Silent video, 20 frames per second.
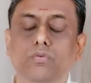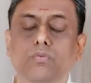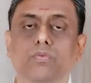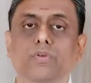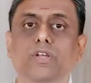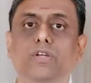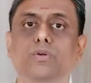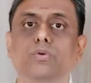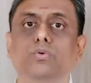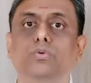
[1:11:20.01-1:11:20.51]

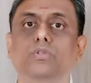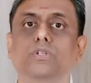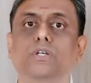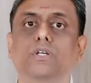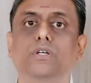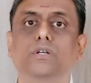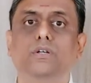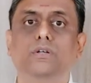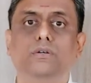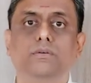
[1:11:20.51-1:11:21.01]
we do
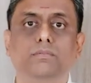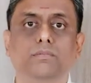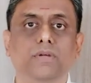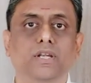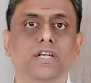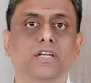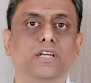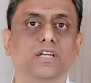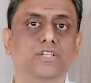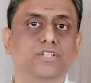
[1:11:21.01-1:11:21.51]
the
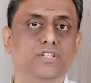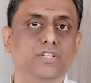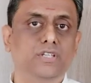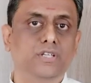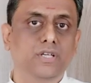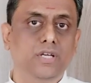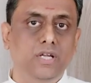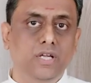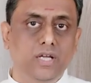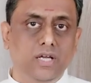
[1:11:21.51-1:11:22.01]

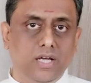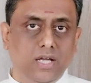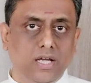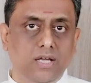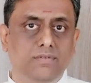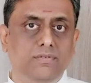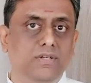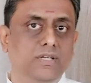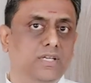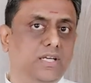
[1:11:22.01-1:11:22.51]
meditation,
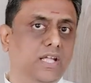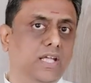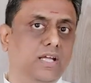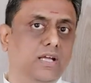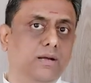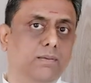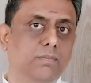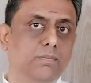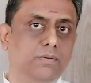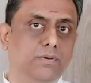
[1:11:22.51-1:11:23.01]
I will
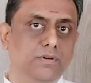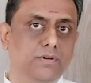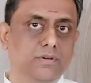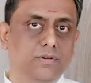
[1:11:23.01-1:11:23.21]
take up